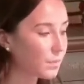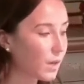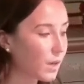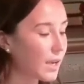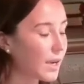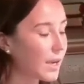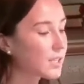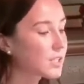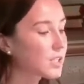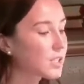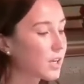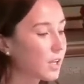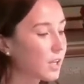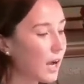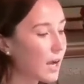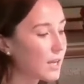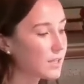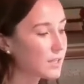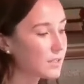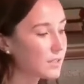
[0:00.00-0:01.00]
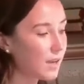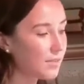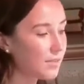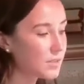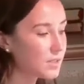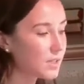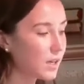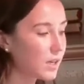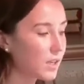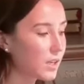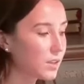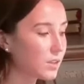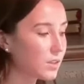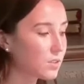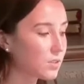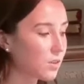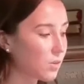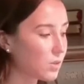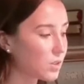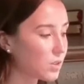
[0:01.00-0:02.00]
In history classes, I've studied the
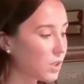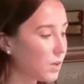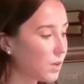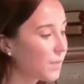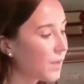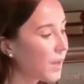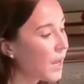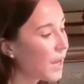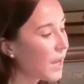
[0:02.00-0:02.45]
social